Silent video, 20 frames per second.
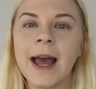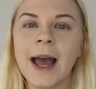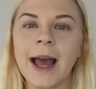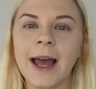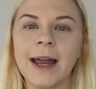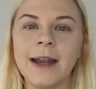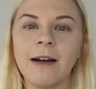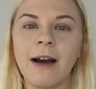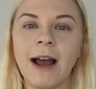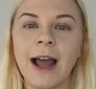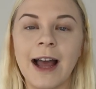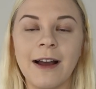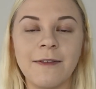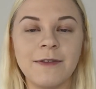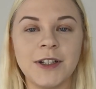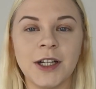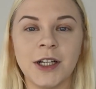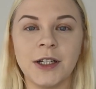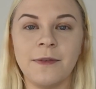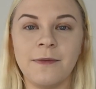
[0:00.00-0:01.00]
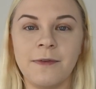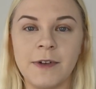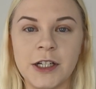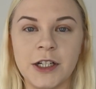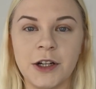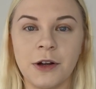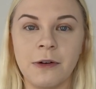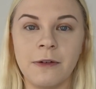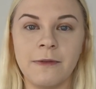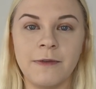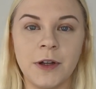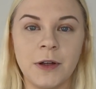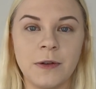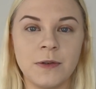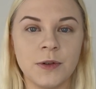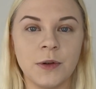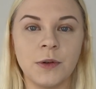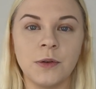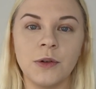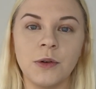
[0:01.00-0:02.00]
And I have done video
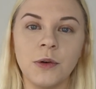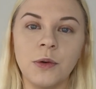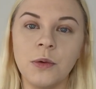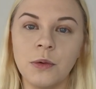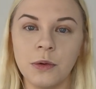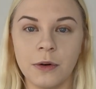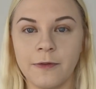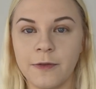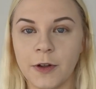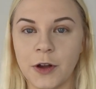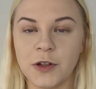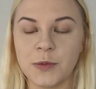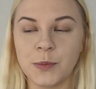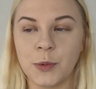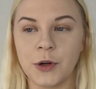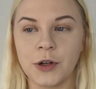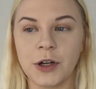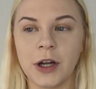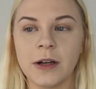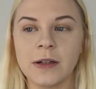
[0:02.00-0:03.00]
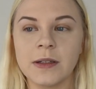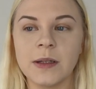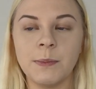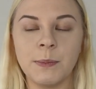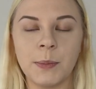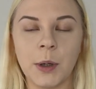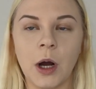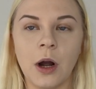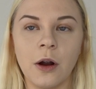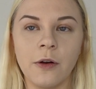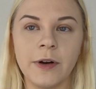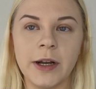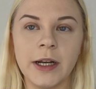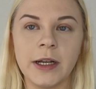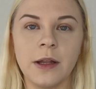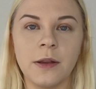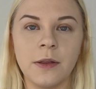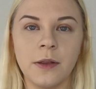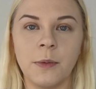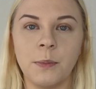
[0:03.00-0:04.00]
reviews on all of those products,
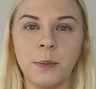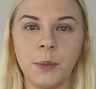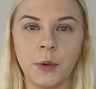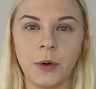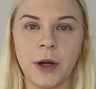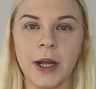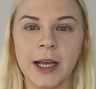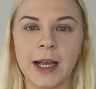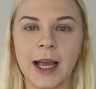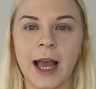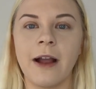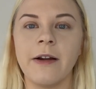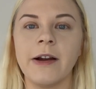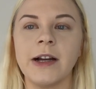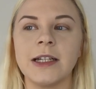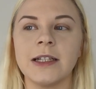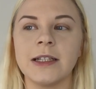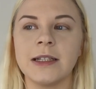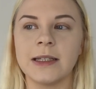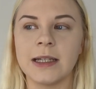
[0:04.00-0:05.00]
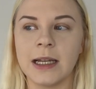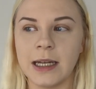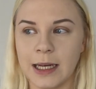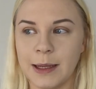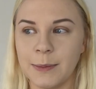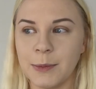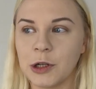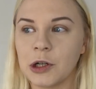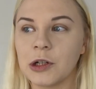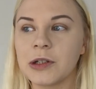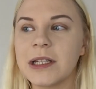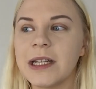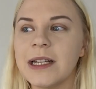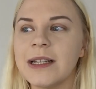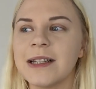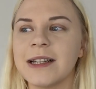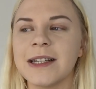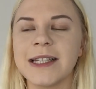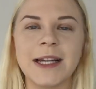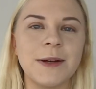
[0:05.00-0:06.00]
barring the boy character's lip
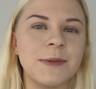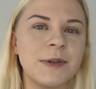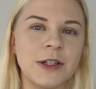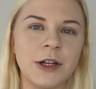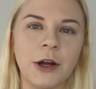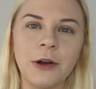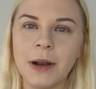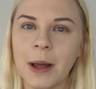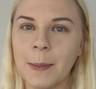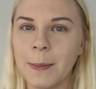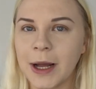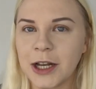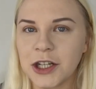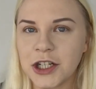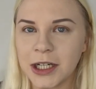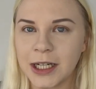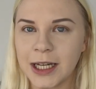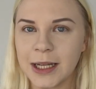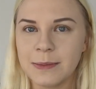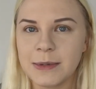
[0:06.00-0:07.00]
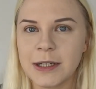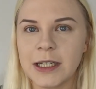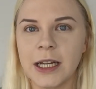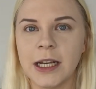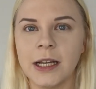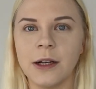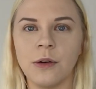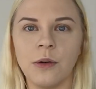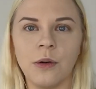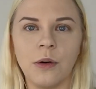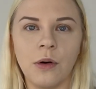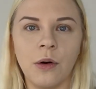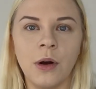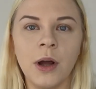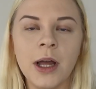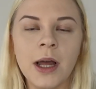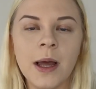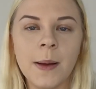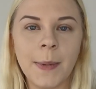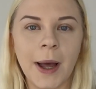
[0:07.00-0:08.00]
glosses, because there was no like matching lipstick or
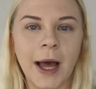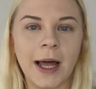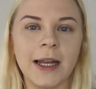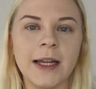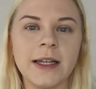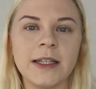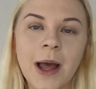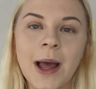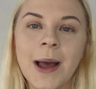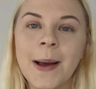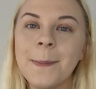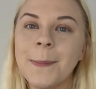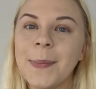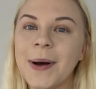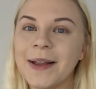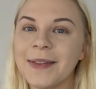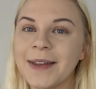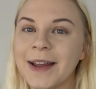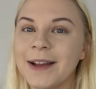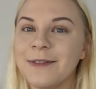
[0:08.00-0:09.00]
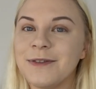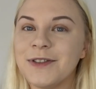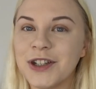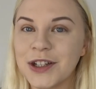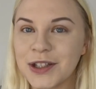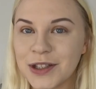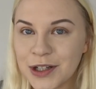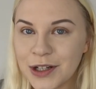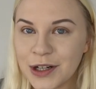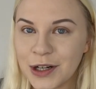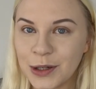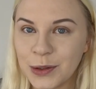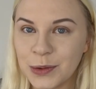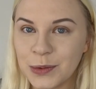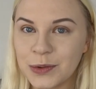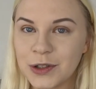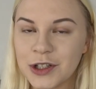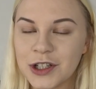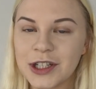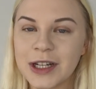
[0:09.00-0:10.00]
palettes. But they have just
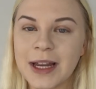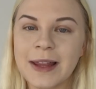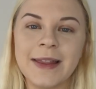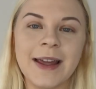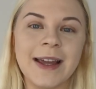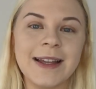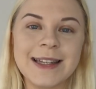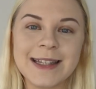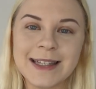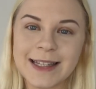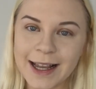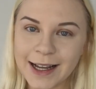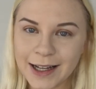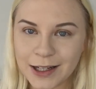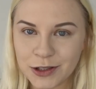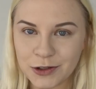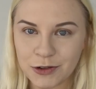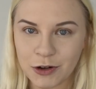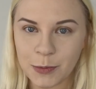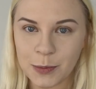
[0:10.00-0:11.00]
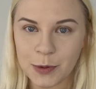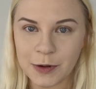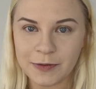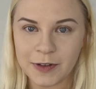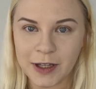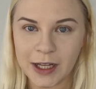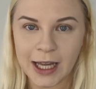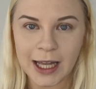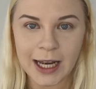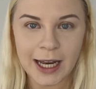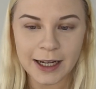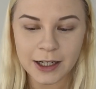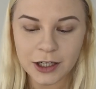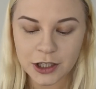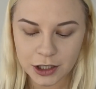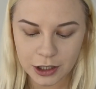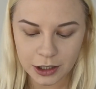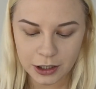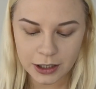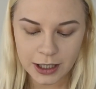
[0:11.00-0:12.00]
launched their second drop of the
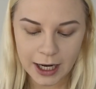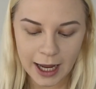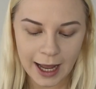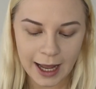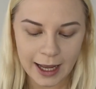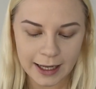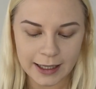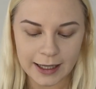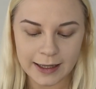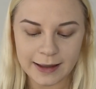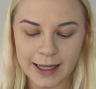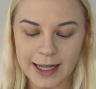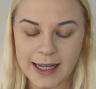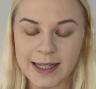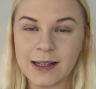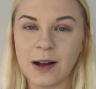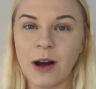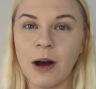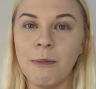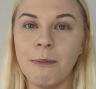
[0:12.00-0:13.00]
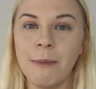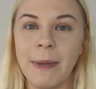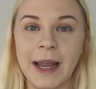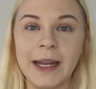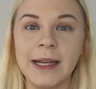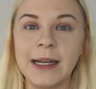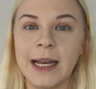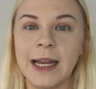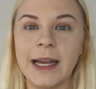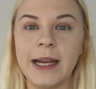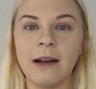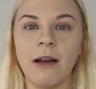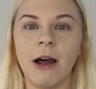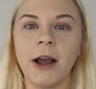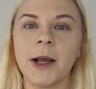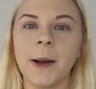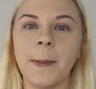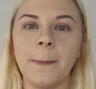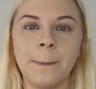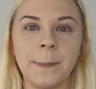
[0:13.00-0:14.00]
collection, and these are mainly
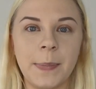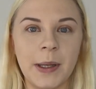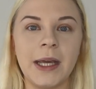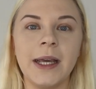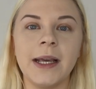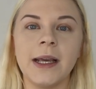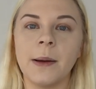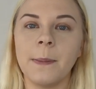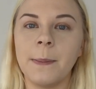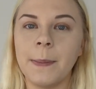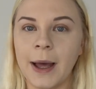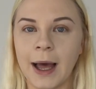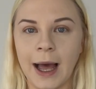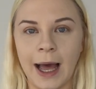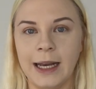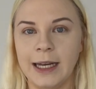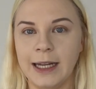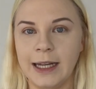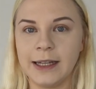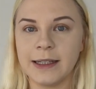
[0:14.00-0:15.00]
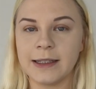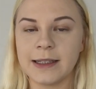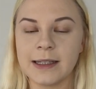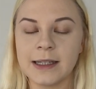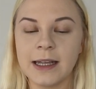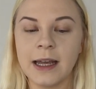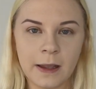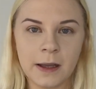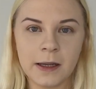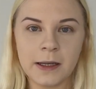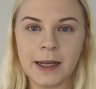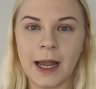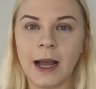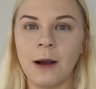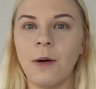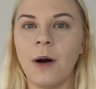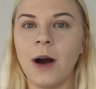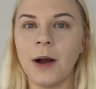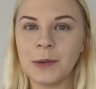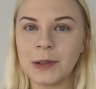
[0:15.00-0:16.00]
like big palettes.
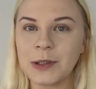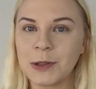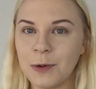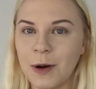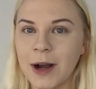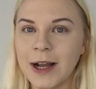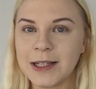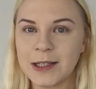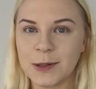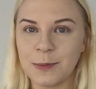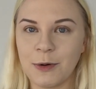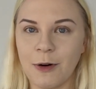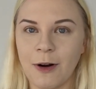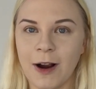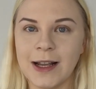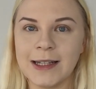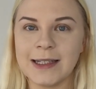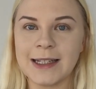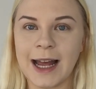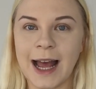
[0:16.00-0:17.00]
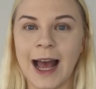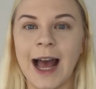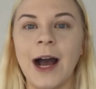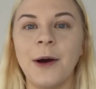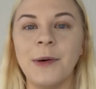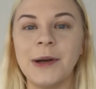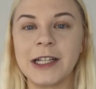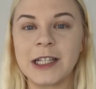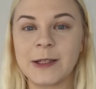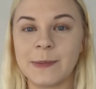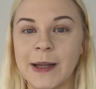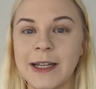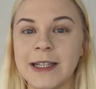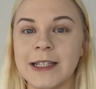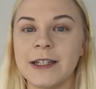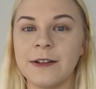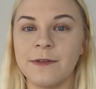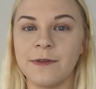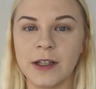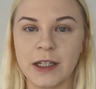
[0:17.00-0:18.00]
Now, I was quite surprised at how
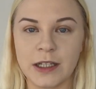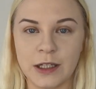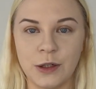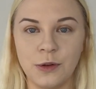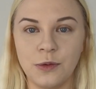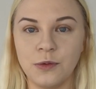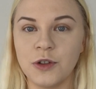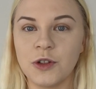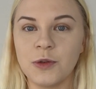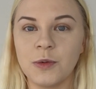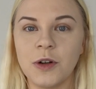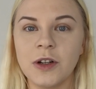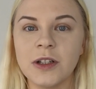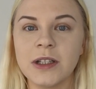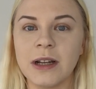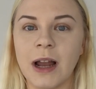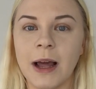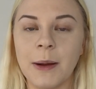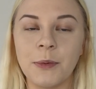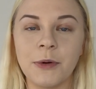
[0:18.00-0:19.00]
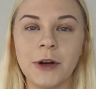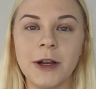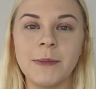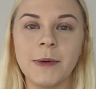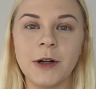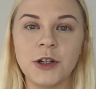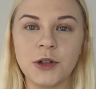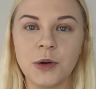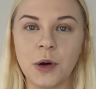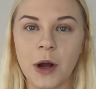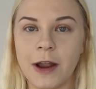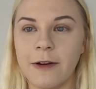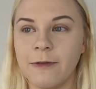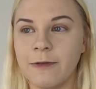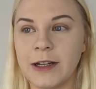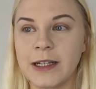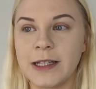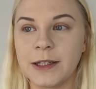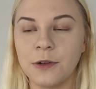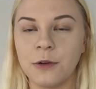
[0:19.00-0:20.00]
expensive this launch was. Like, pretty much
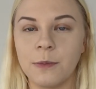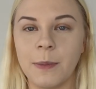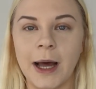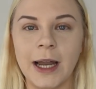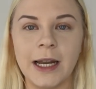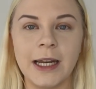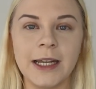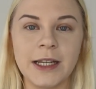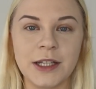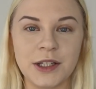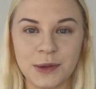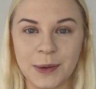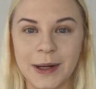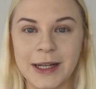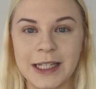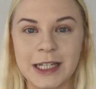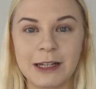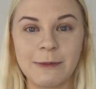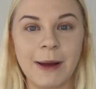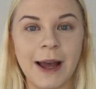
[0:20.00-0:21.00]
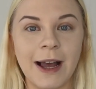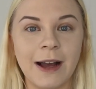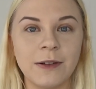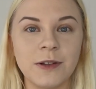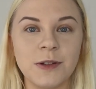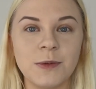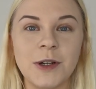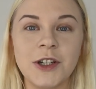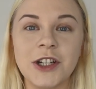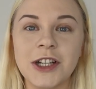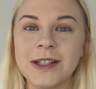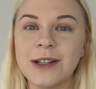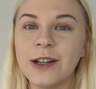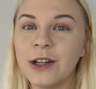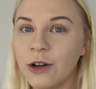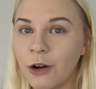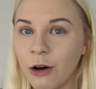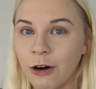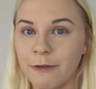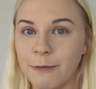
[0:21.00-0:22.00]
every single palette is £20, which is a
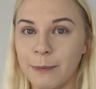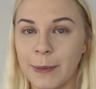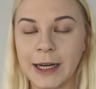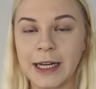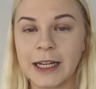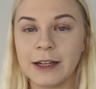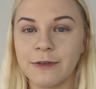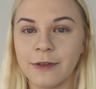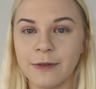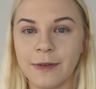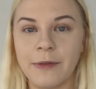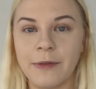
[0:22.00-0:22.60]
lot of money for